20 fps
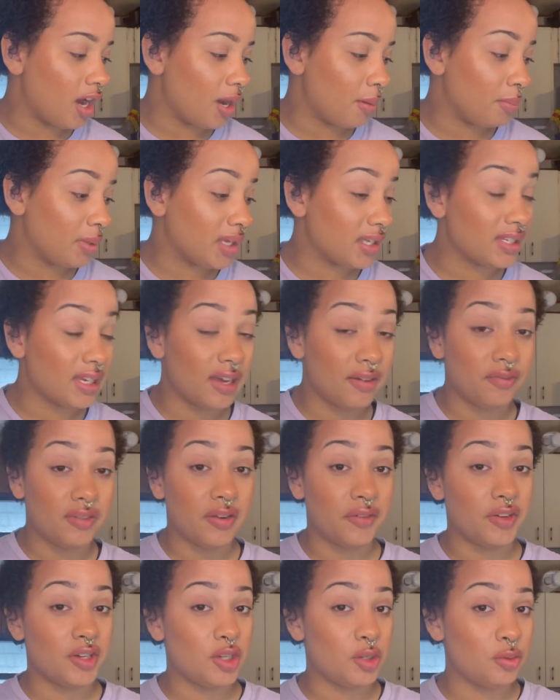because I've
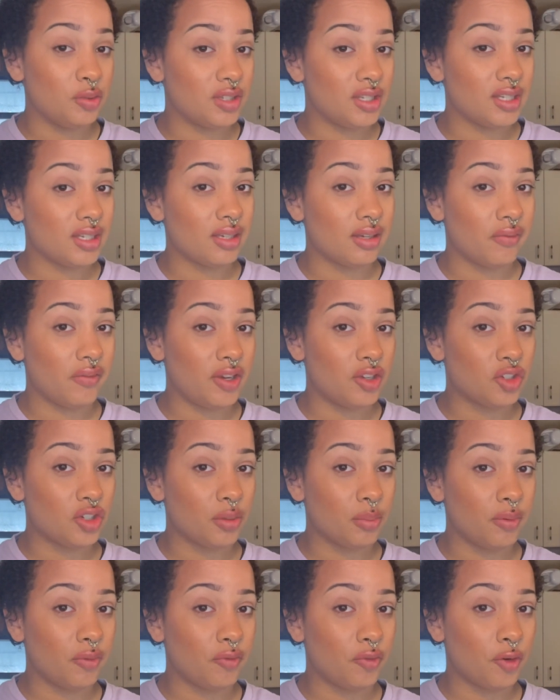never used this
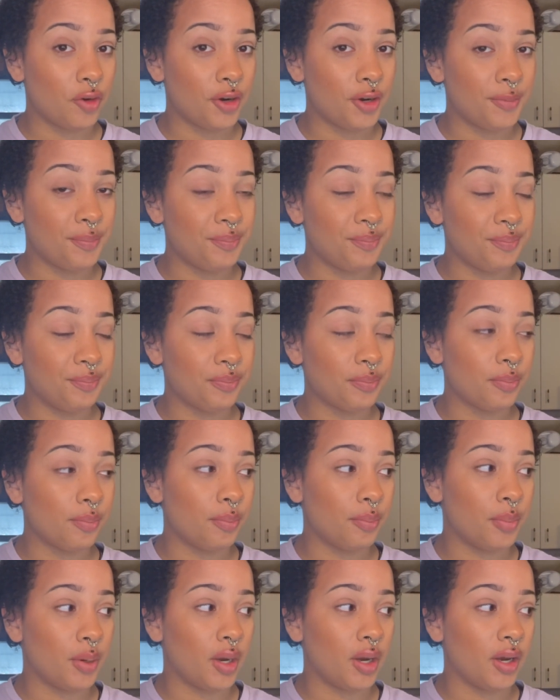feature before,
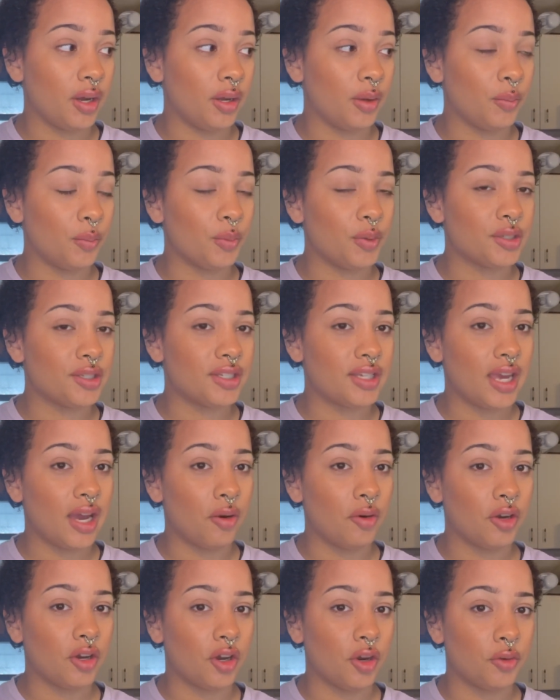but we'll see
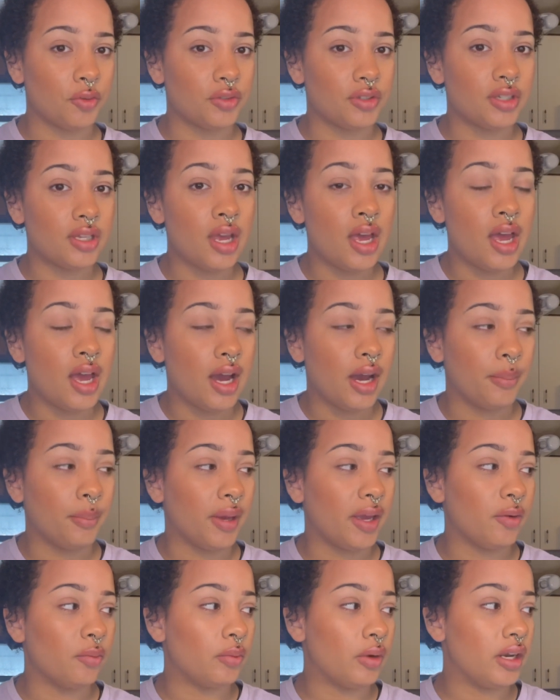how it goes. I
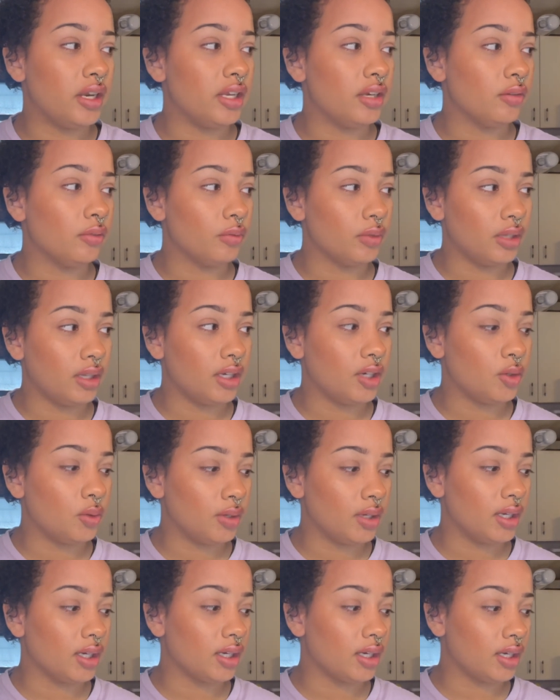might run it really
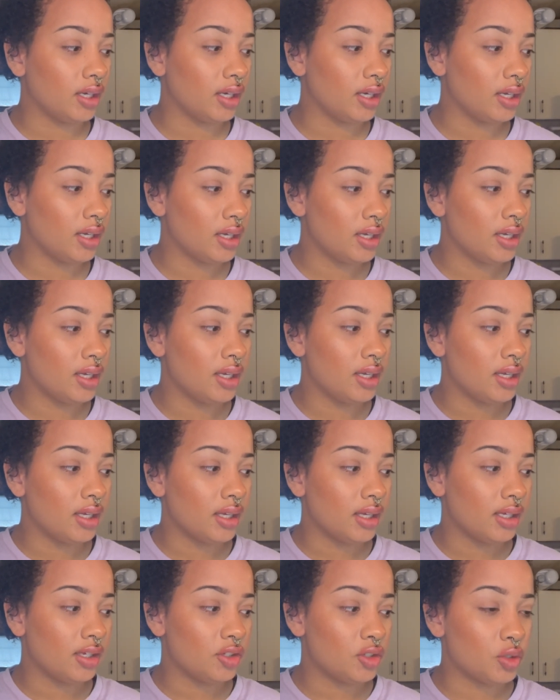quick,
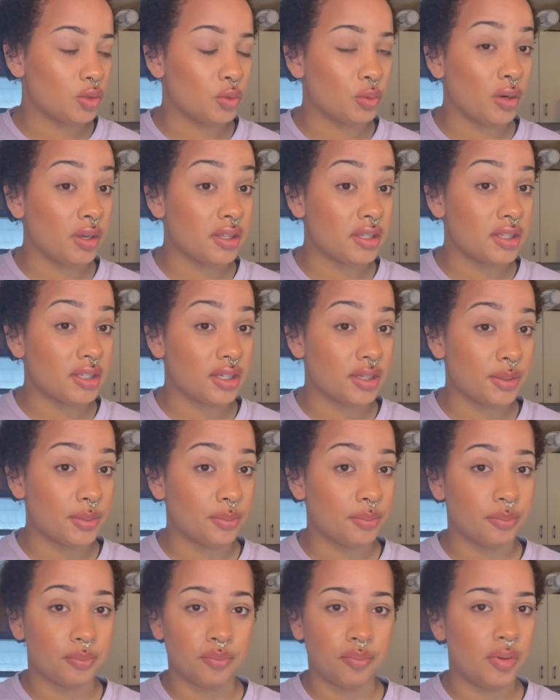just run
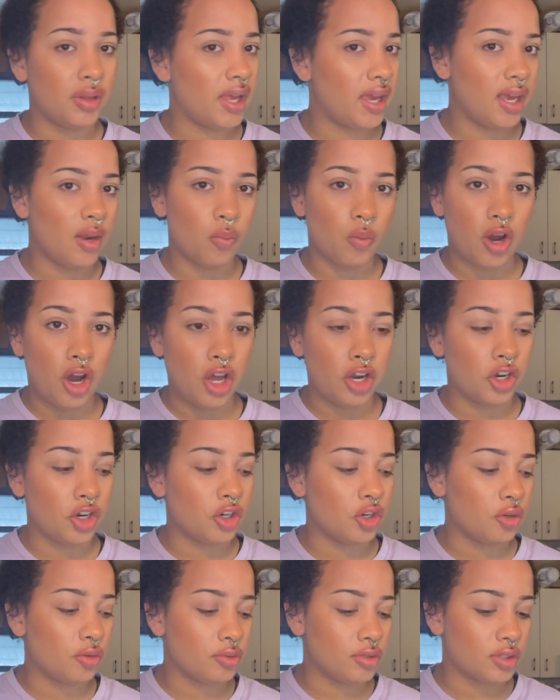some plain water,
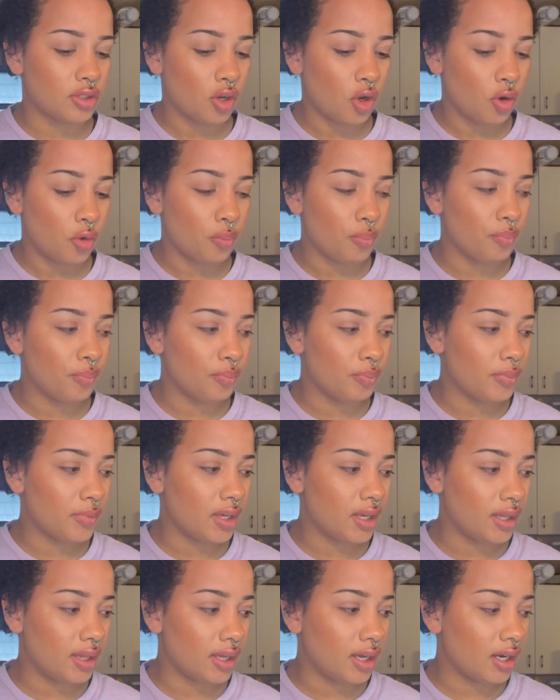no soap
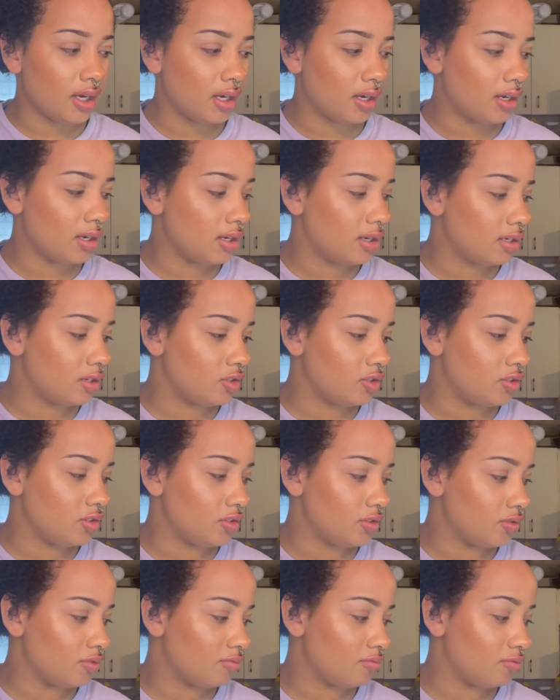in there,
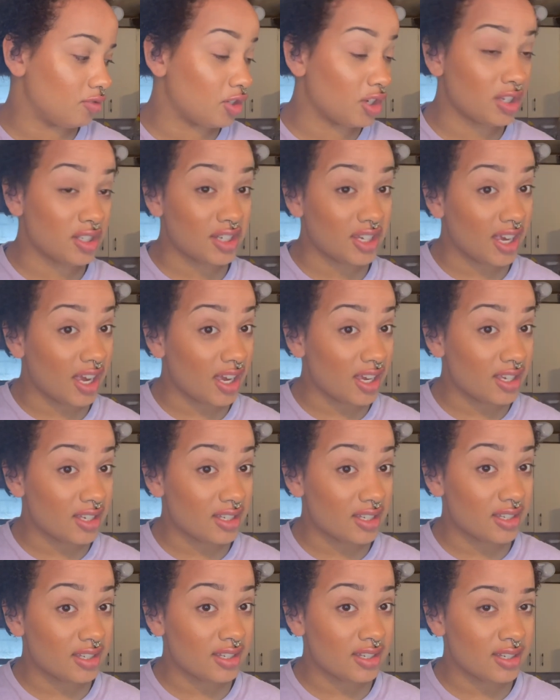just in
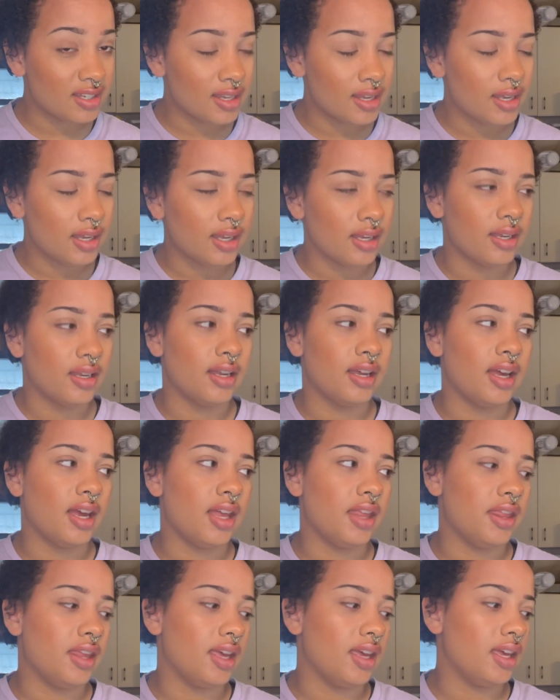case.
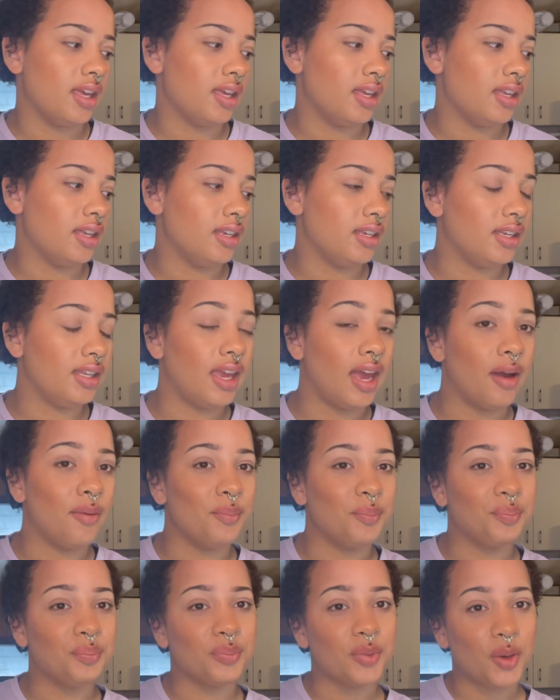And then, yeah,
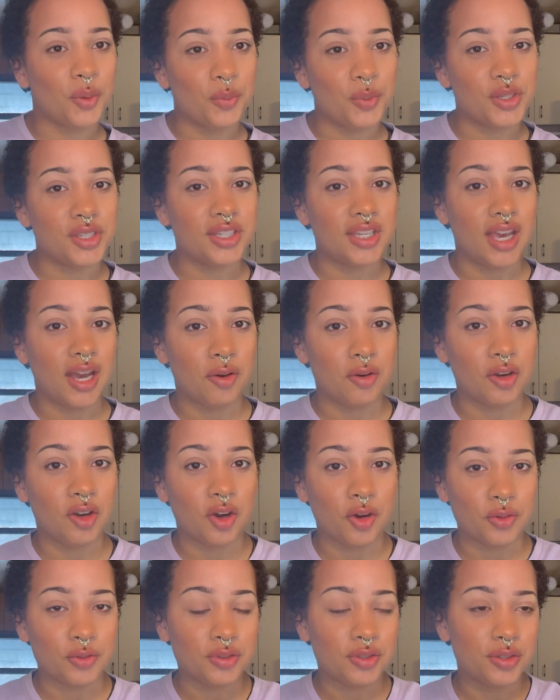we'll see how it
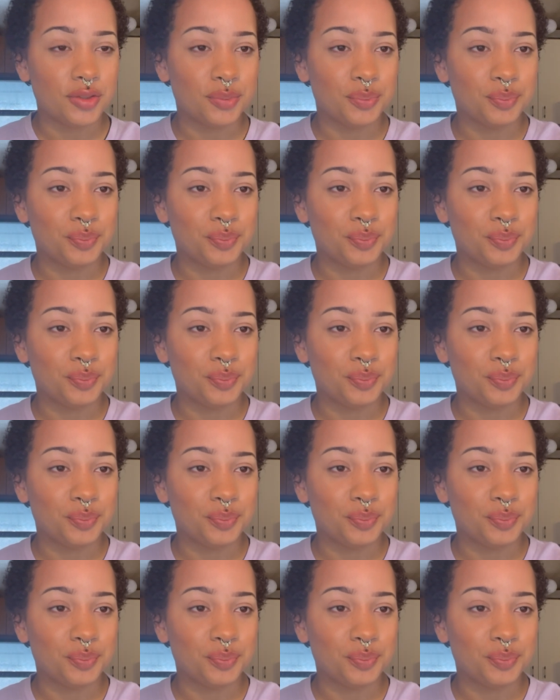goes.